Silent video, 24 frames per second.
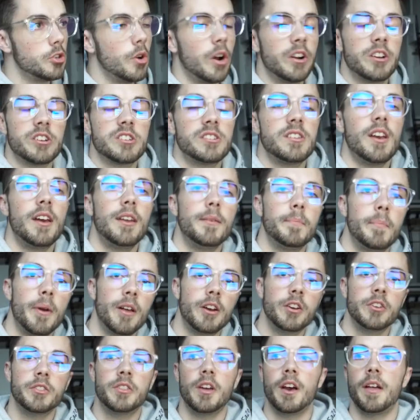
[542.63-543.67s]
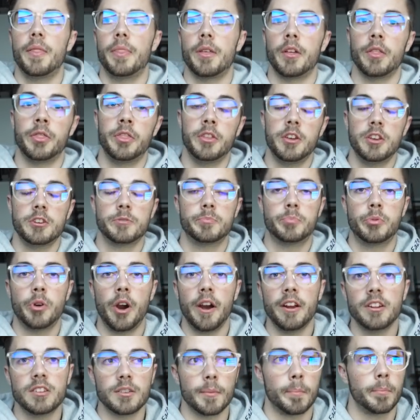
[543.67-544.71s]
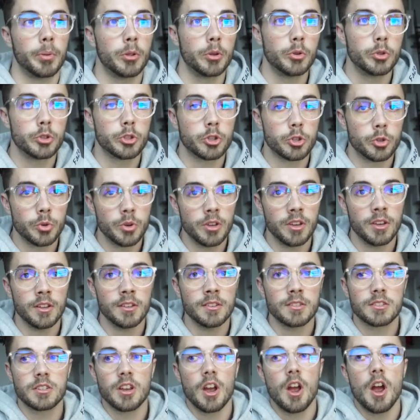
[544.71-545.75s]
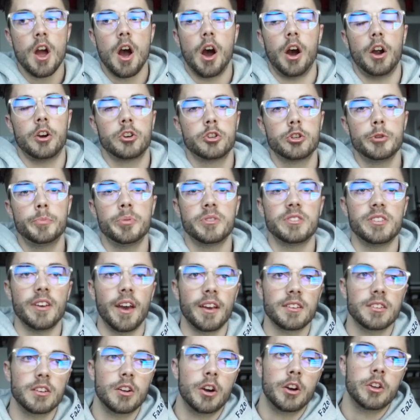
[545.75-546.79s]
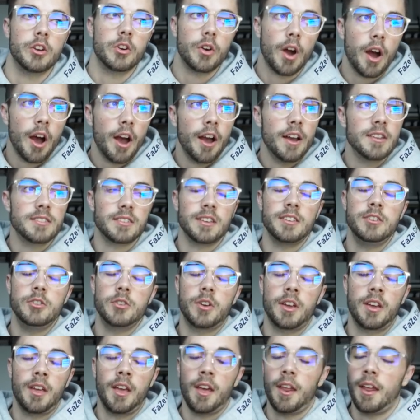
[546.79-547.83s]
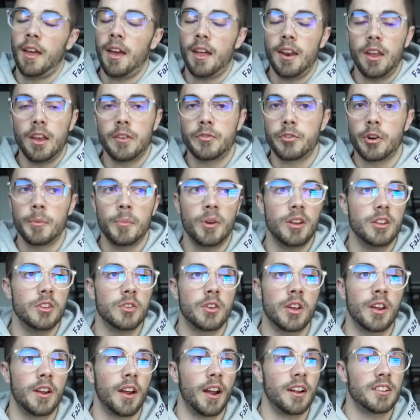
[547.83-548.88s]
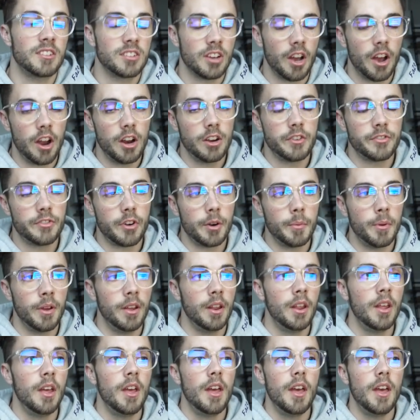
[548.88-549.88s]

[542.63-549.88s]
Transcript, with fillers: to understand better that these bright blue screens are super taxing on your eyes and you get a headache from it, you get tired from it